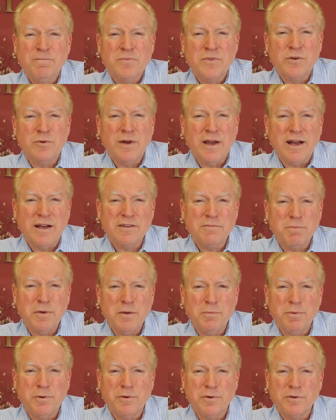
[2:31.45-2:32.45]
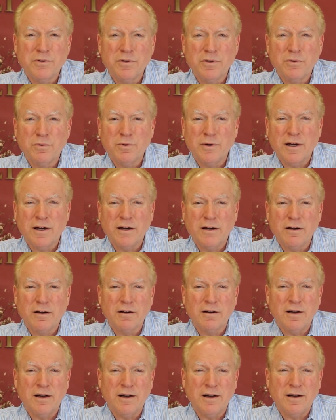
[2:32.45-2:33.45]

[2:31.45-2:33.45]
that we ask people to wear